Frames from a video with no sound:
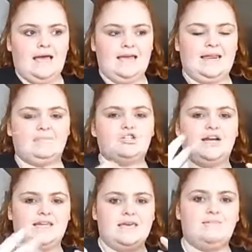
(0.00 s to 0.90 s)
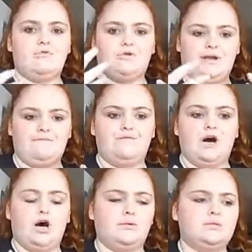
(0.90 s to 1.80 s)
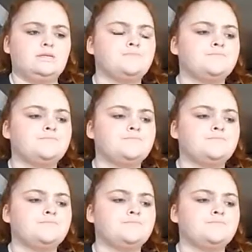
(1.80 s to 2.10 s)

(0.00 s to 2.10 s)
and I'm trying to get more involved.